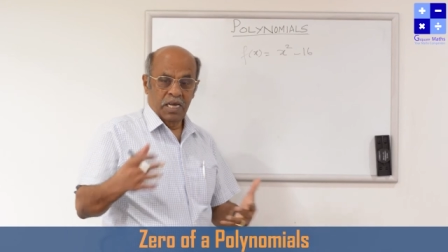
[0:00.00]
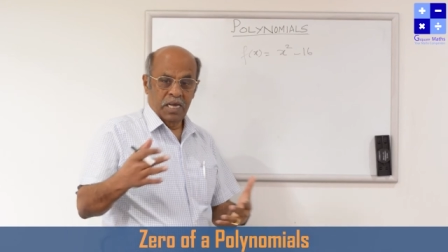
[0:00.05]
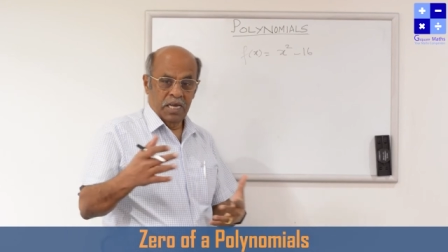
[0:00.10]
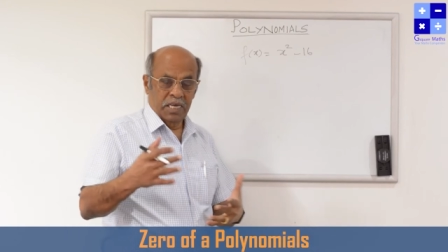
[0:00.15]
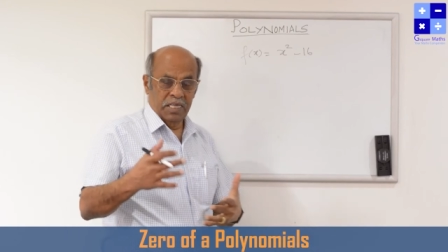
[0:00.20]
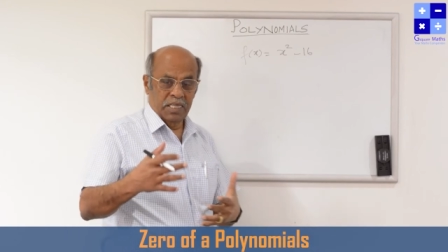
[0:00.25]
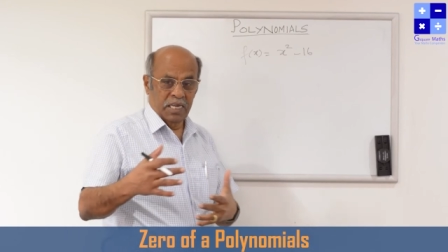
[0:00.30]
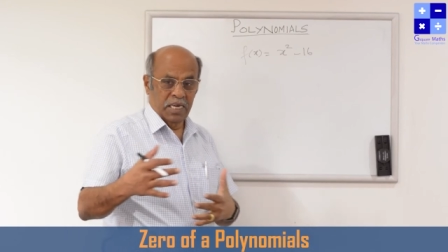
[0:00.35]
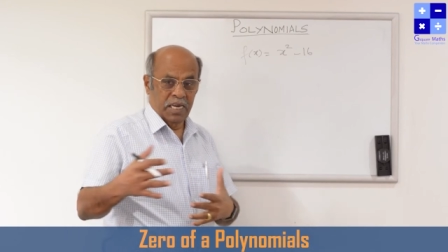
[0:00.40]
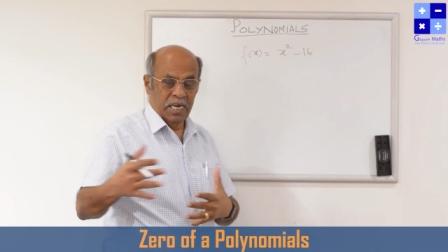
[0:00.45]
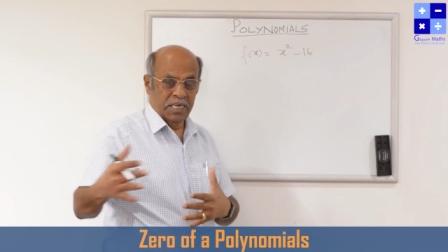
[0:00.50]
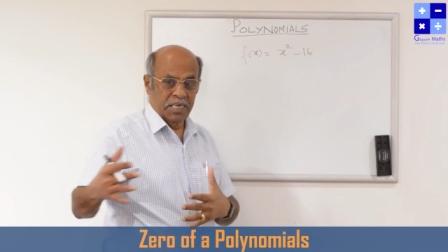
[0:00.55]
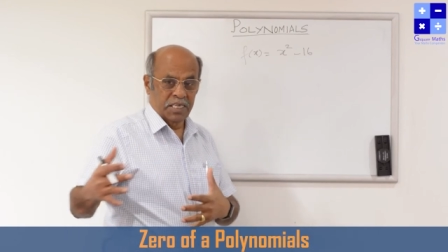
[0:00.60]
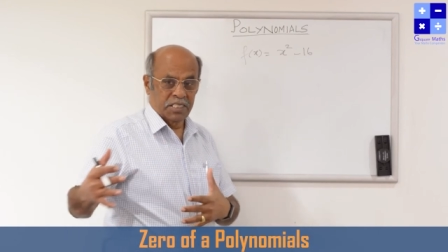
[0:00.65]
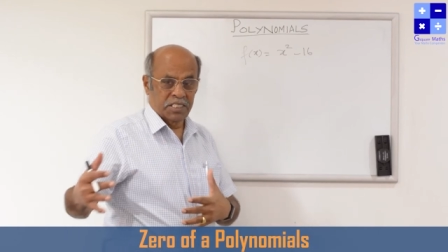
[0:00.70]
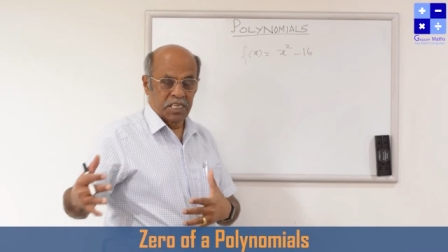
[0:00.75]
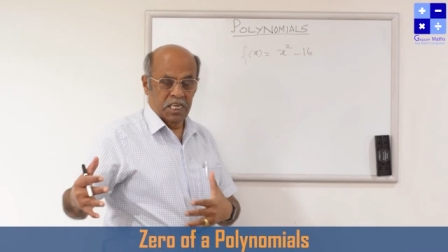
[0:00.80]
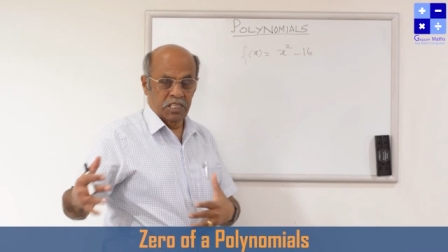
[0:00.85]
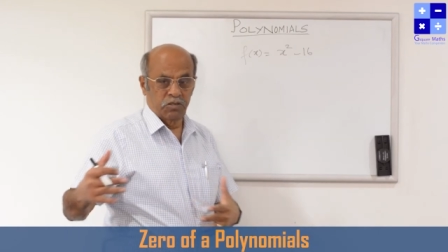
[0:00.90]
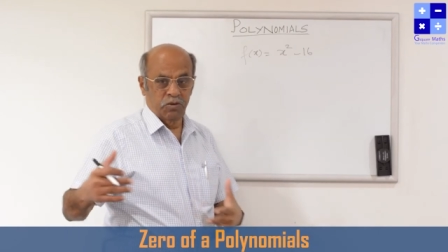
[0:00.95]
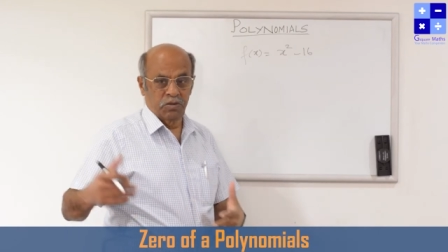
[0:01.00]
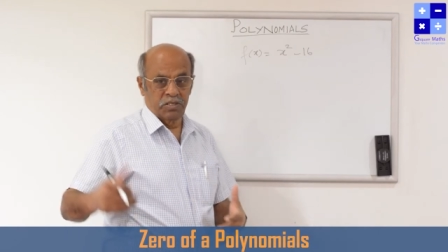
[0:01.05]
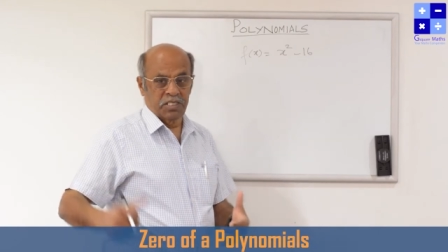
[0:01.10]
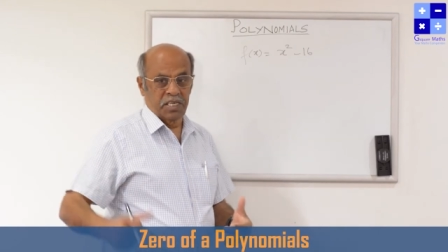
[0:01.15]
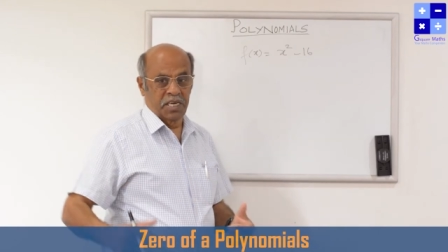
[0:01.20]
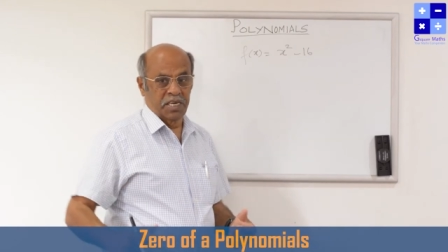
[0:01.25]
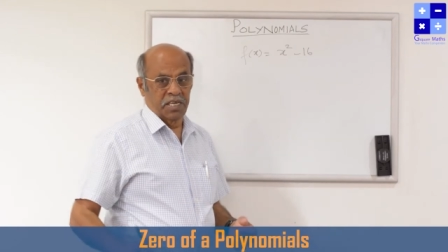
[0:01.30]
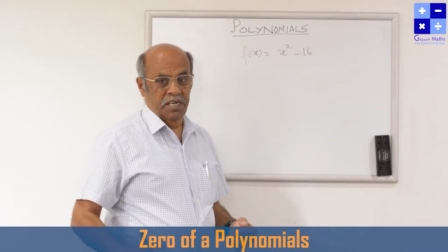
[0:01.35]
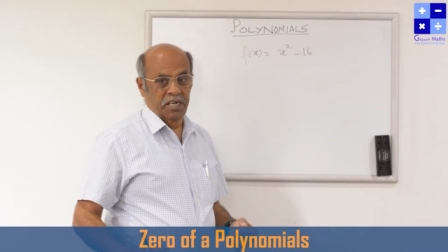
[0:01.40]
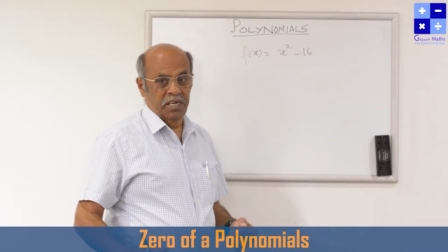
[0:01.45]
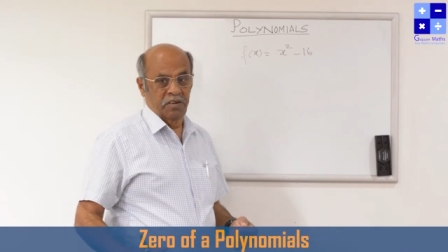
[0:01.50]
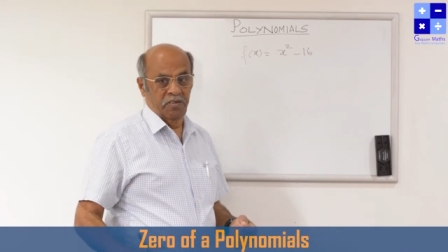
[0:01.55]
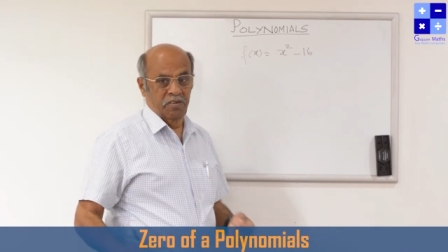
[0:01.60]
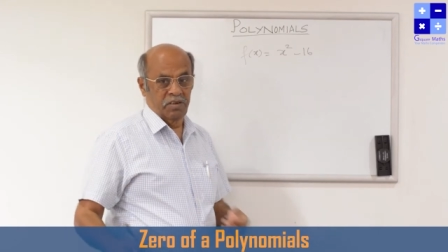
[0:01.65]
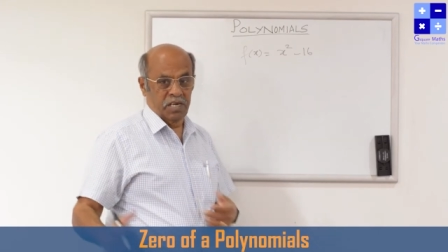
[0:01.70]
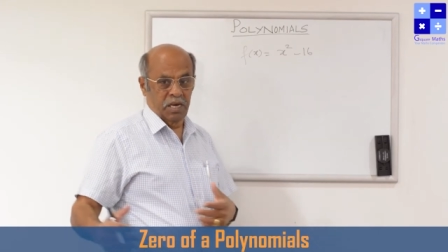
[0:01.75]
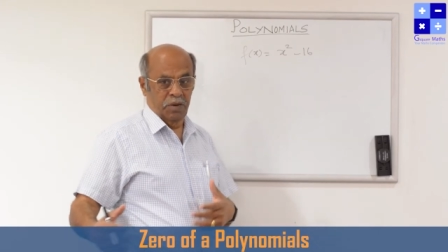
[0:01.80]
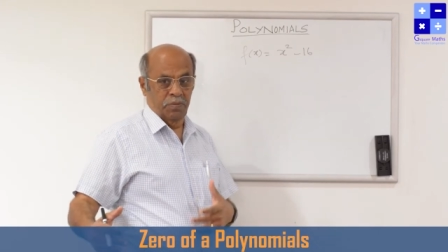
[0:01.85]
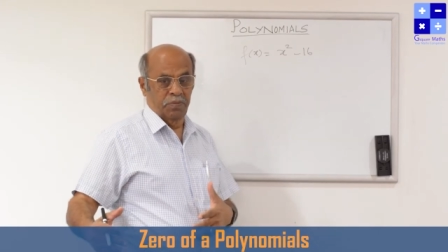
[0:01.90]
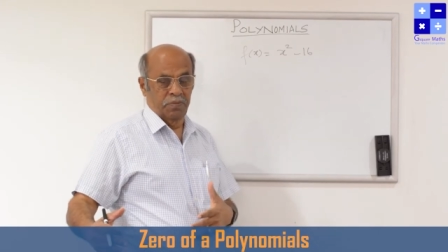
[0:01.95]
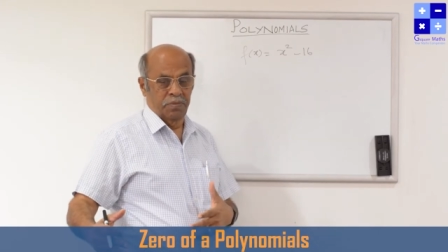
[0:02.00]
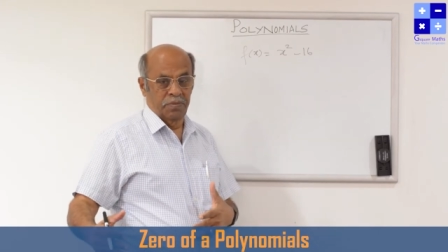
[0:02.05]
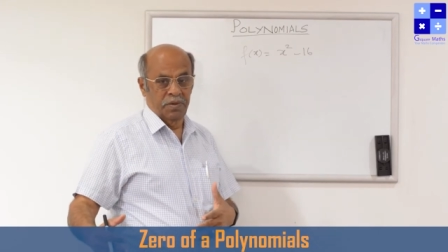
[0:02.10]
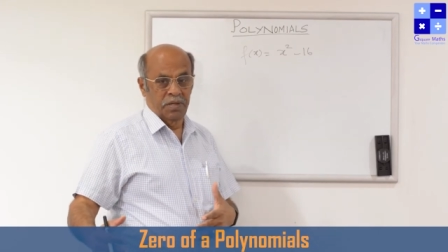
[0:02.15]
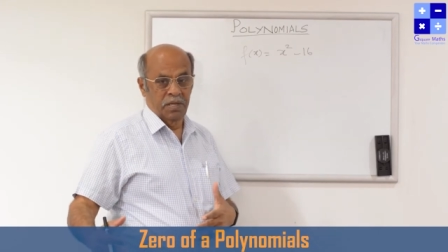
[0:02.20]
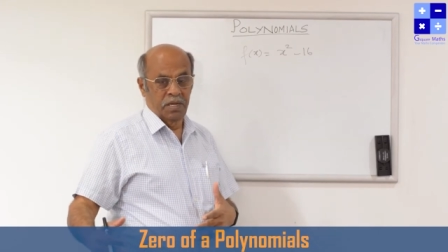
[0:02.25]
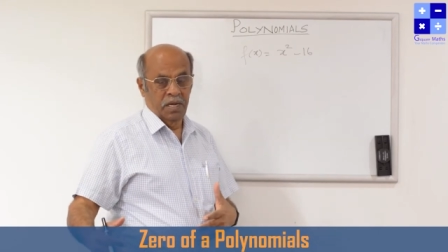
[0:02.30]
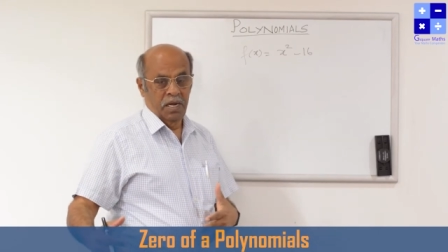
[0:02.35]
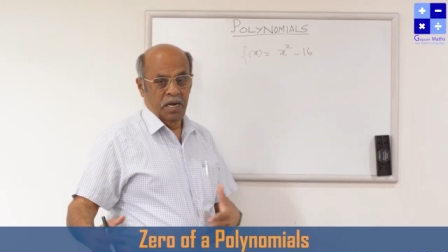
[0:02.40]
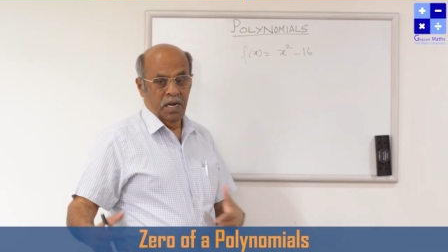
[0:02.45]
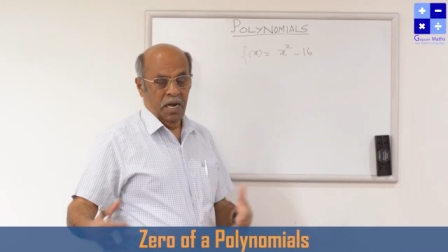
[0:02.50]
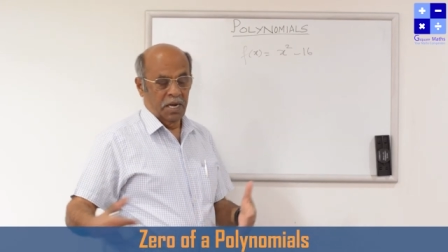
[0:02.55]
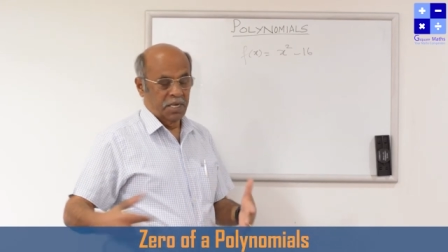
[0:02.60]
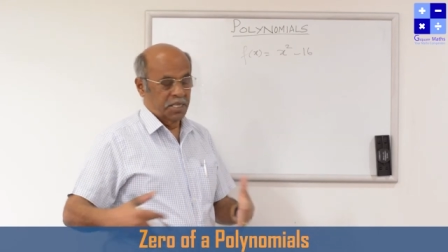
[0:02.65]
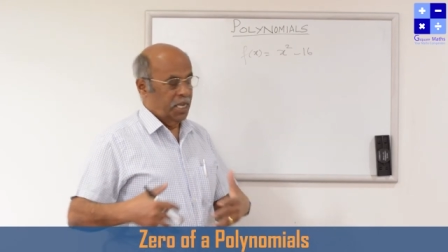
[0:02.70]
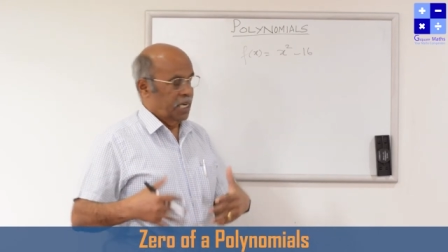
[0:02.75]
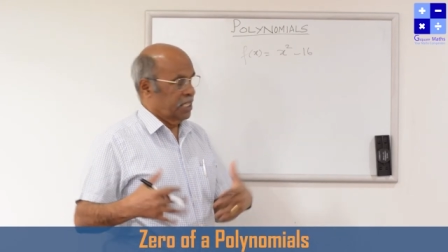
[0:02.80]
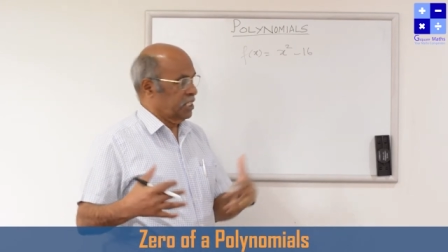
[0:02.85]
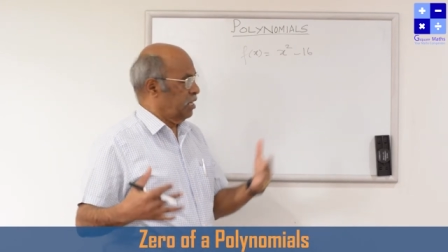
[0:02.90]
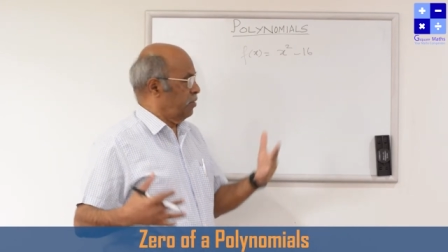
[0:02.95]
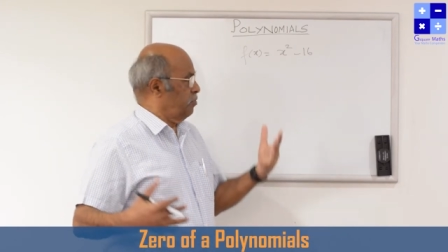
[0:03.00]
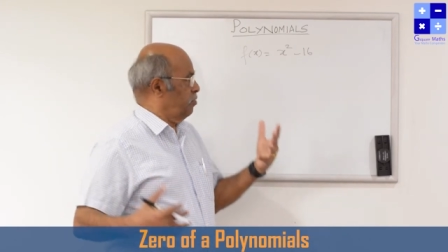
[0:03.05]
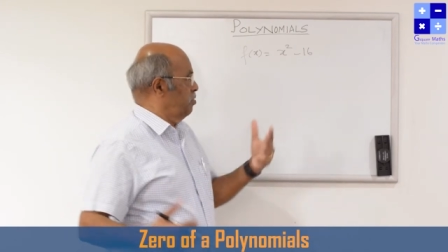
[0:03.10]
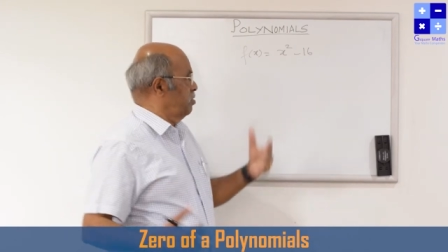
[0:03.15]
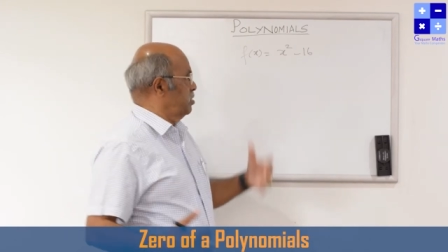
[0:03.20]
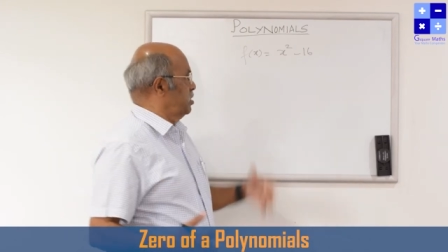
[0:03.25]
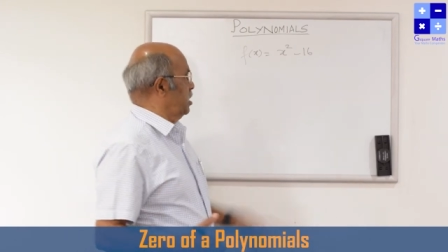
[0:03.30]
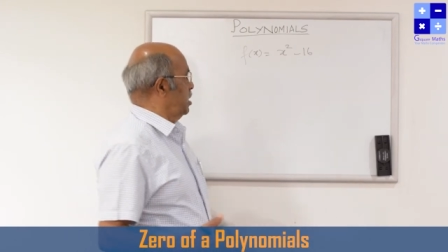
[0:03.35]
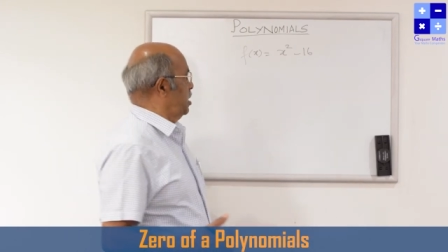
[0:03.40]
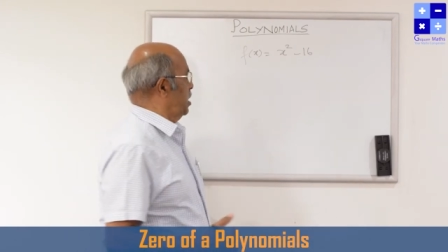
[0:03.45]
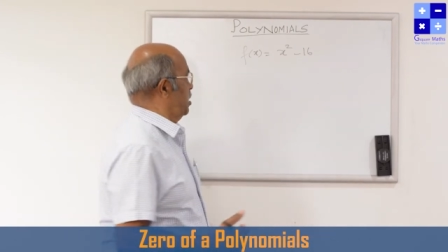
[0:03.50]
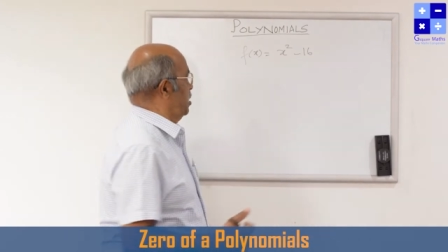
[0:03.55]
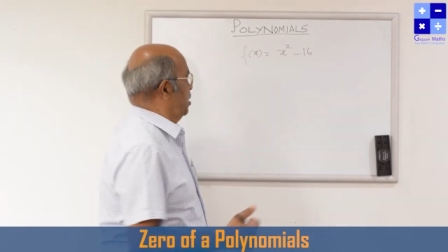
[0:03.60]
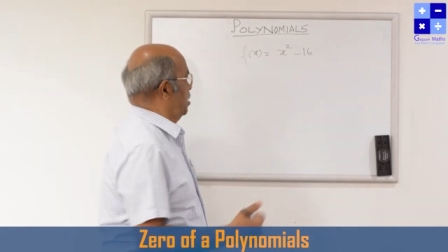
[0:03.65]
in the later stage, you will study, you will come. At that time, you will see that